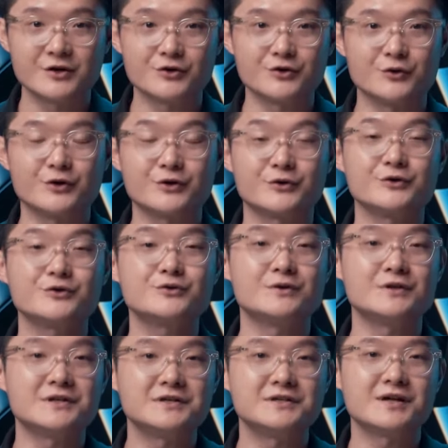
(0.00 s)
You are going to
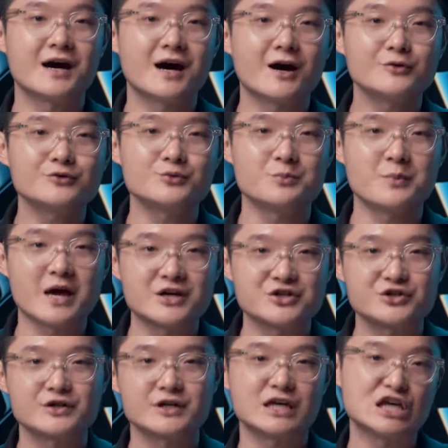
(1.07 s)
learn how to measure